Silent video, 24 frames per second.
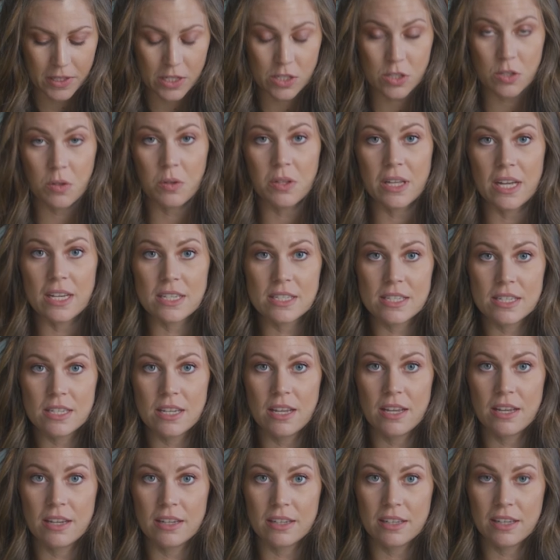So let's
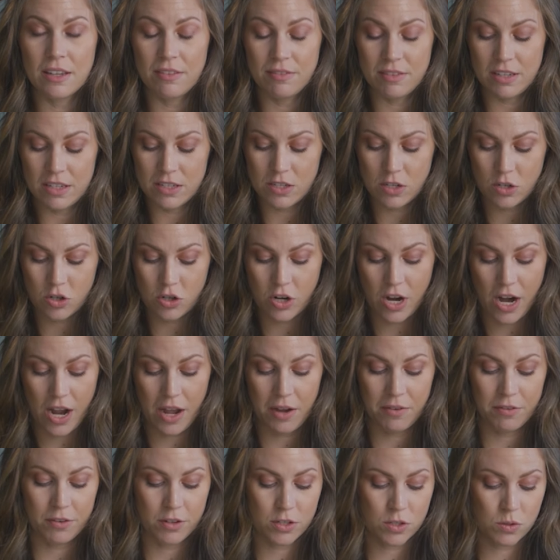give these a try.
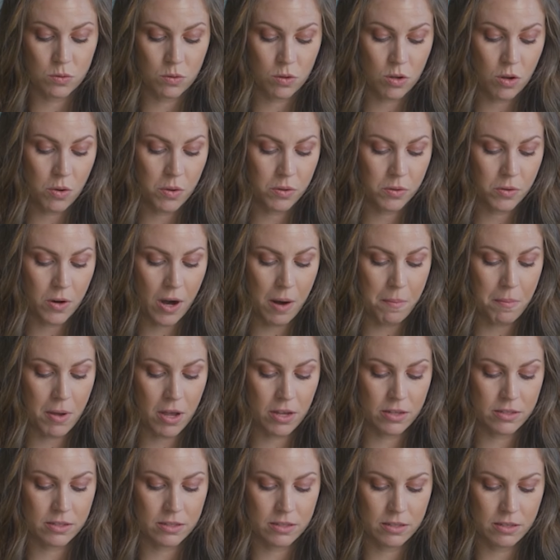First, we'll go with
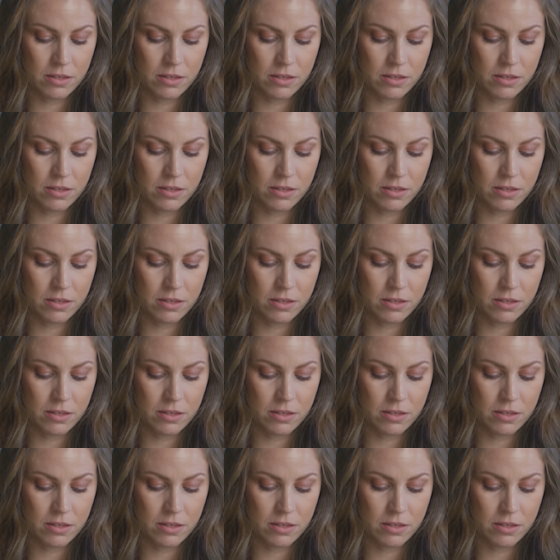Grandma's.